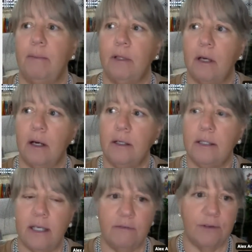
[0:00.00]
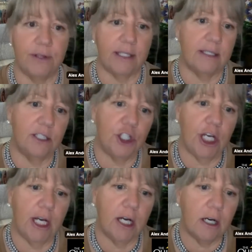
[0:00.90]
public art in Denver that's a
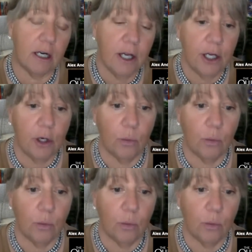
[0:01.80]
chair